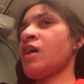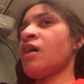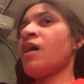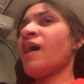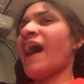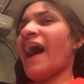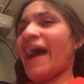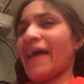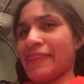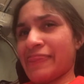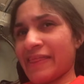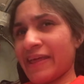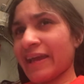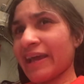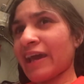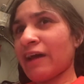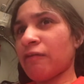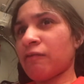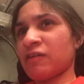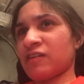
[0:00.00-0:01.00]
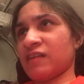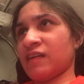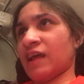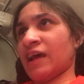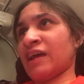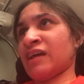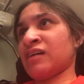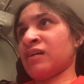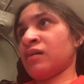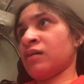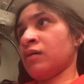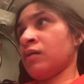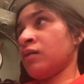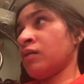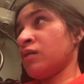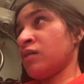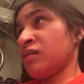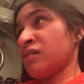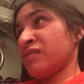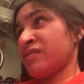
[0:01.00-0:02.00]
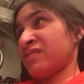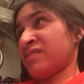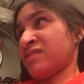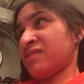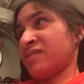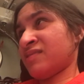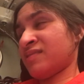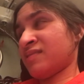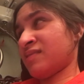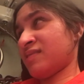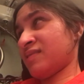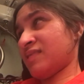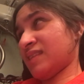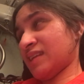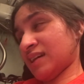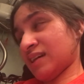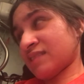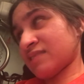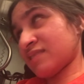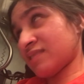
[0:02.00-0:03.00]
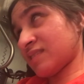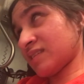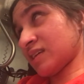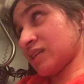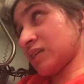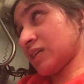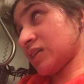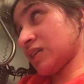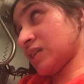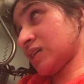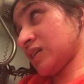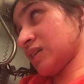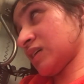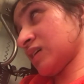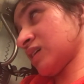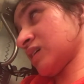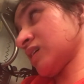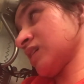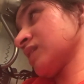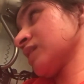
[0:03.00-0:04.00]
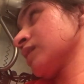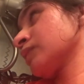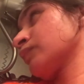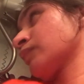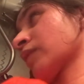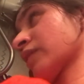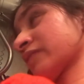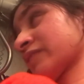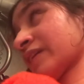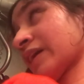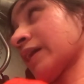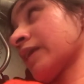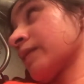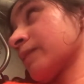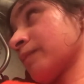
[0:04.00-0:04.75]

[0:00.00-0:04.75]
I think it was, like, 60%